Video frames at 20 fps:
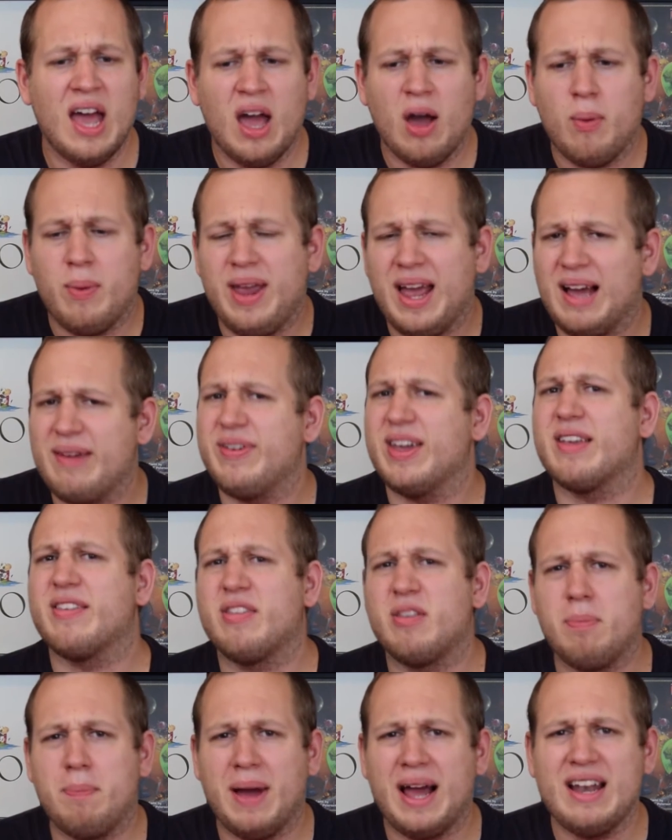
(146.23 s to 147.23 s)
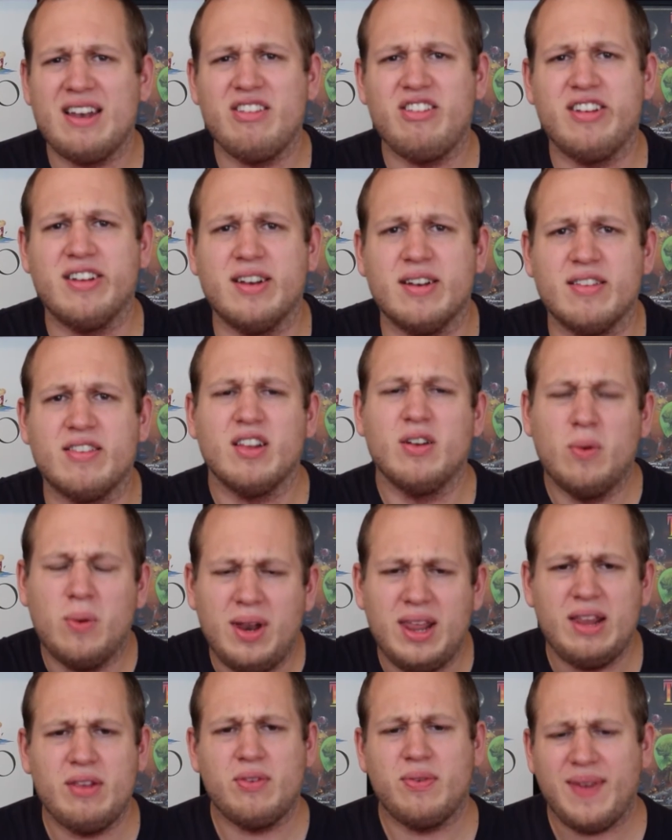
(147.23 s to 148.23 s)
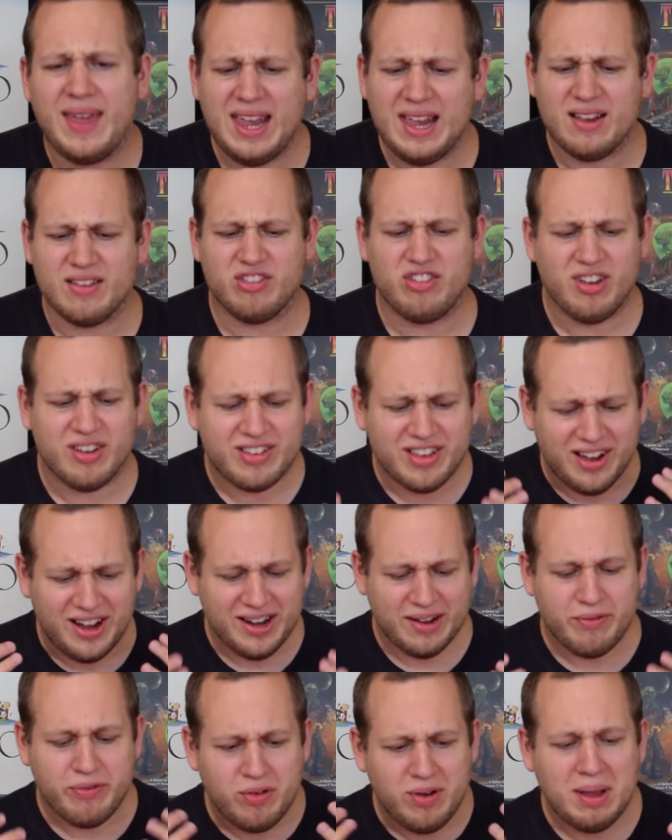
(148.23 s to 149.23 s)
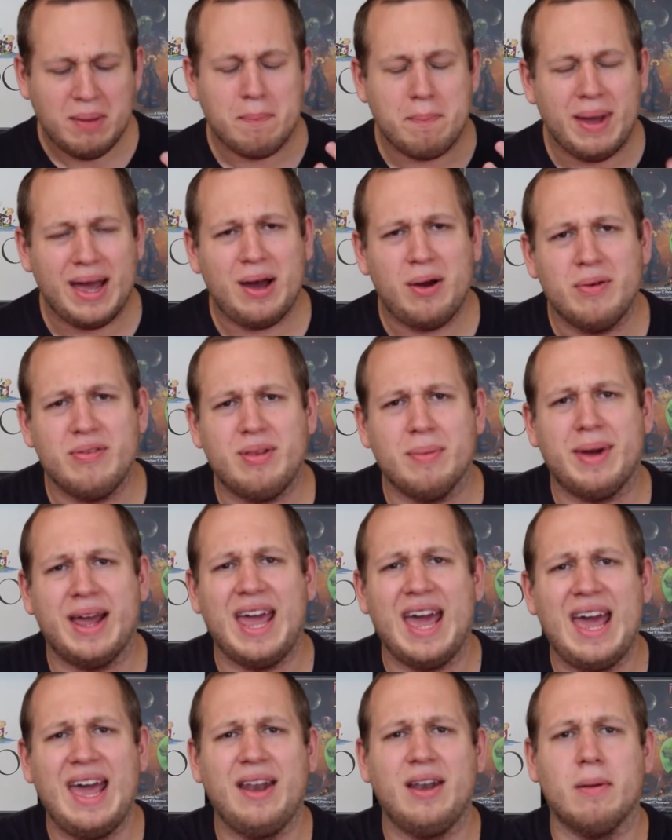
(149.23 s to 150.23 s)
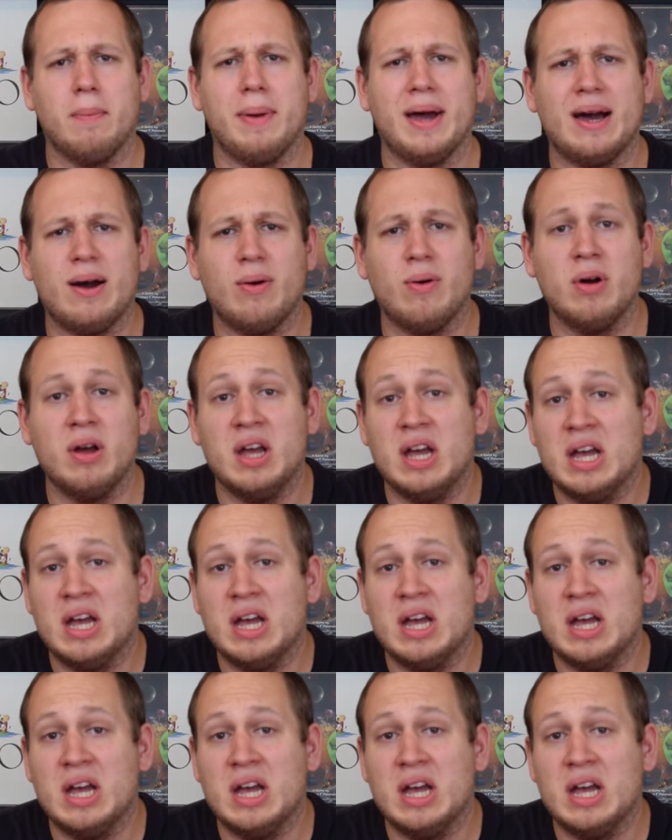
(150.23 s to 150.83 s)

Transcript: We have expansions, and all these things just kind of ring bells in my head about